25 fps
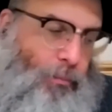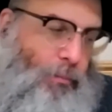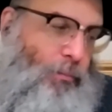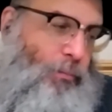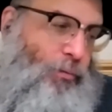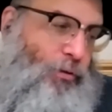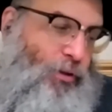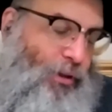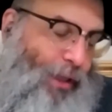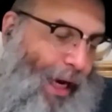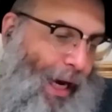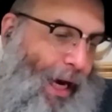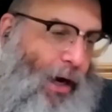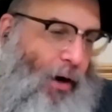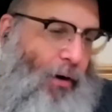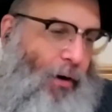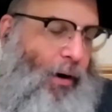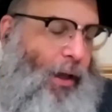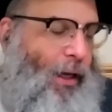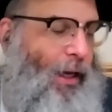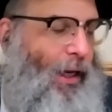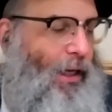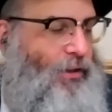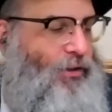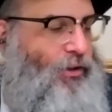scared,
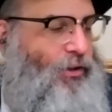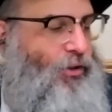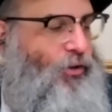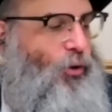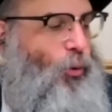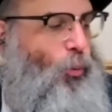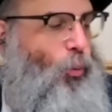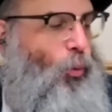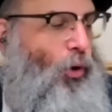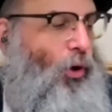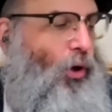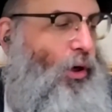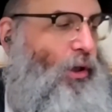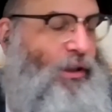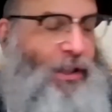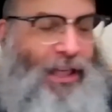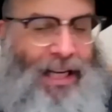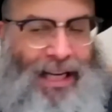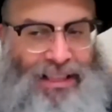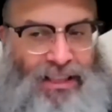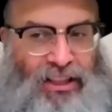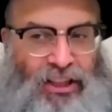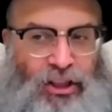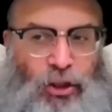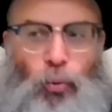I guess is the word, to
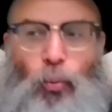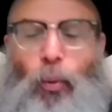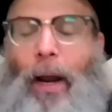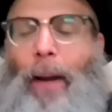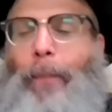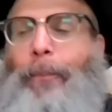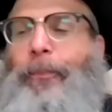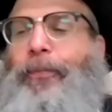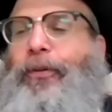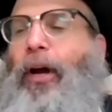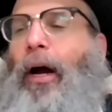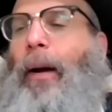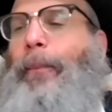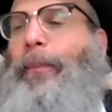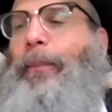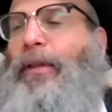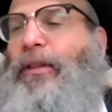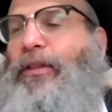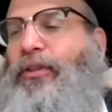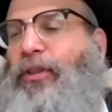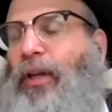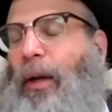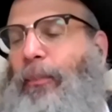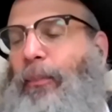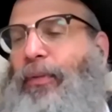get swept up in
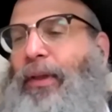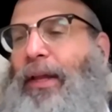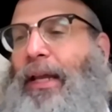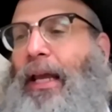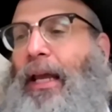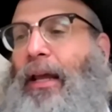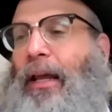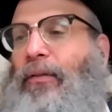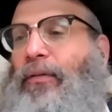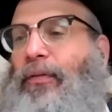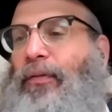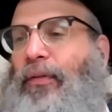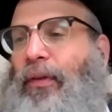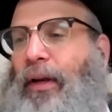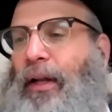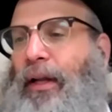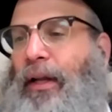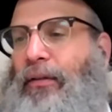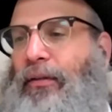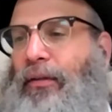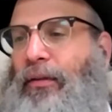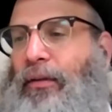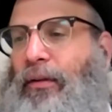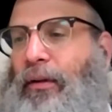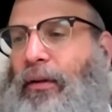something
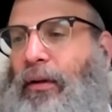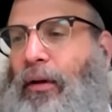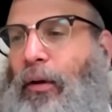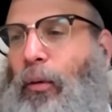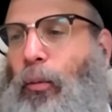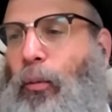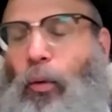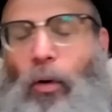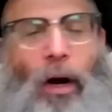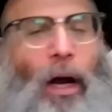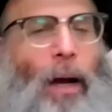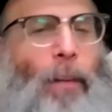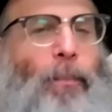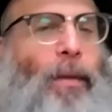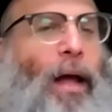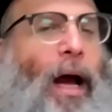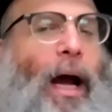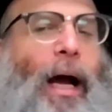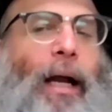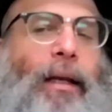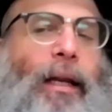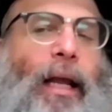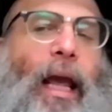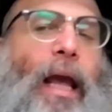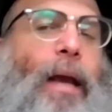infinite where I'm
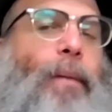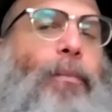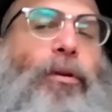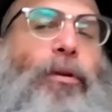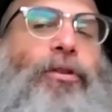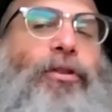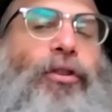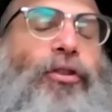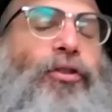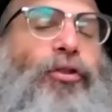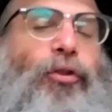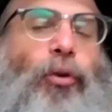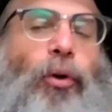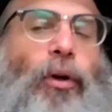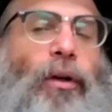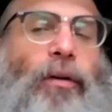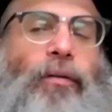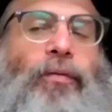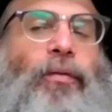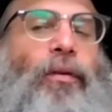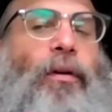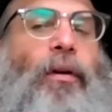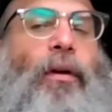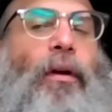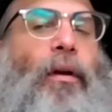not able to sort
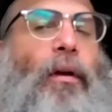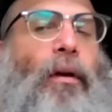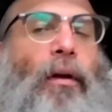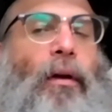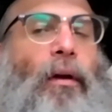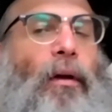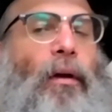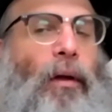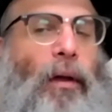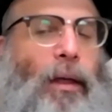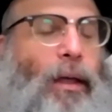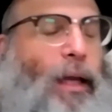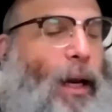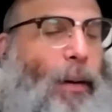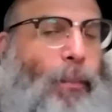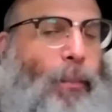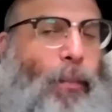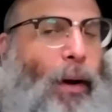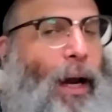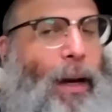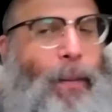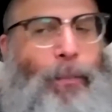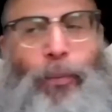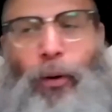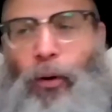of get
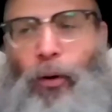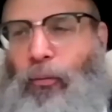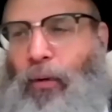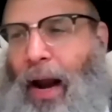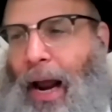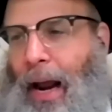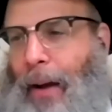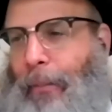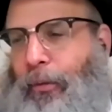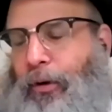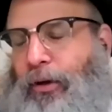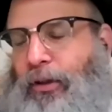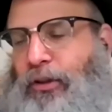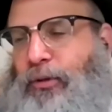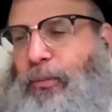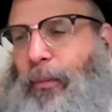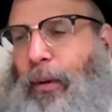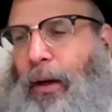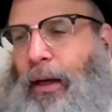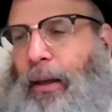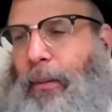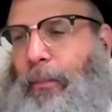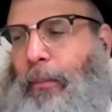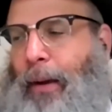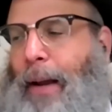my parameters,
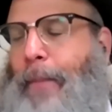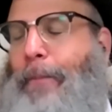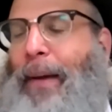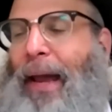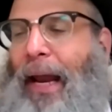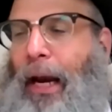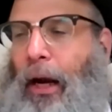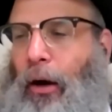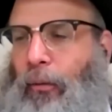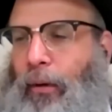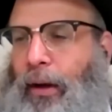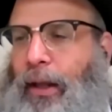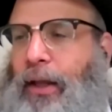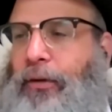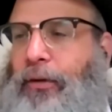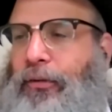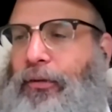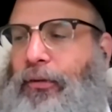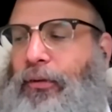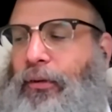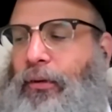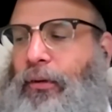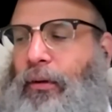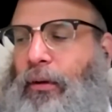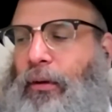my my
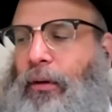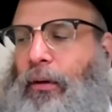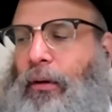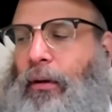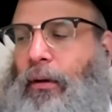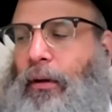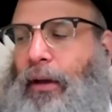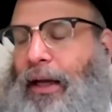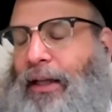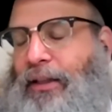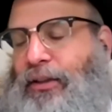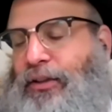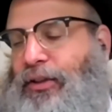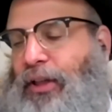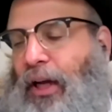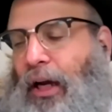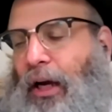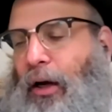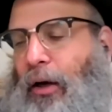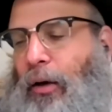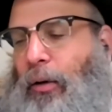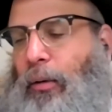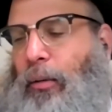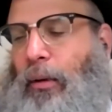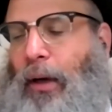bearings. And
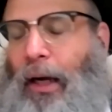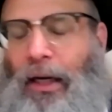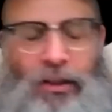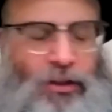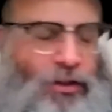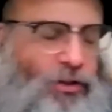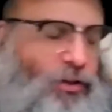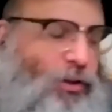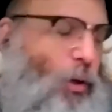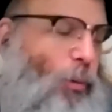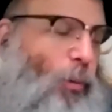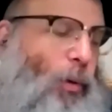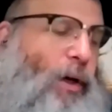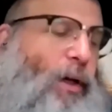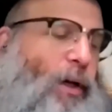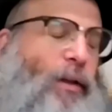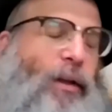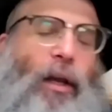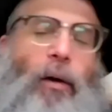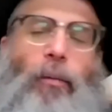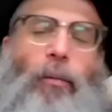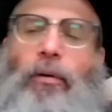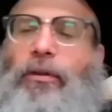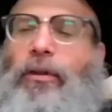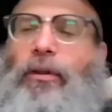so I just don't want to
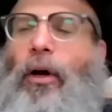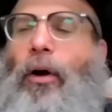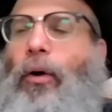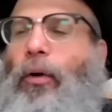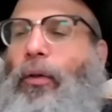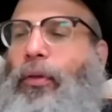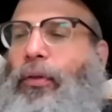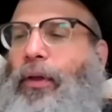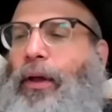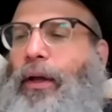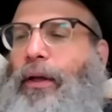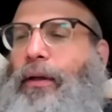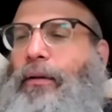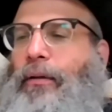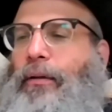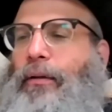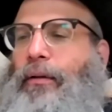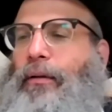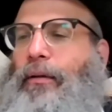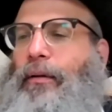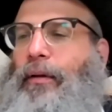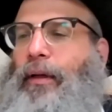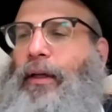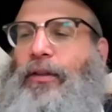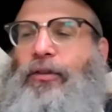deal with the whole thing.
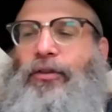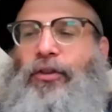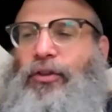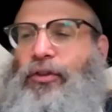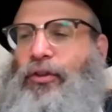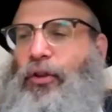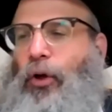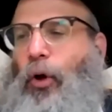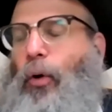It's just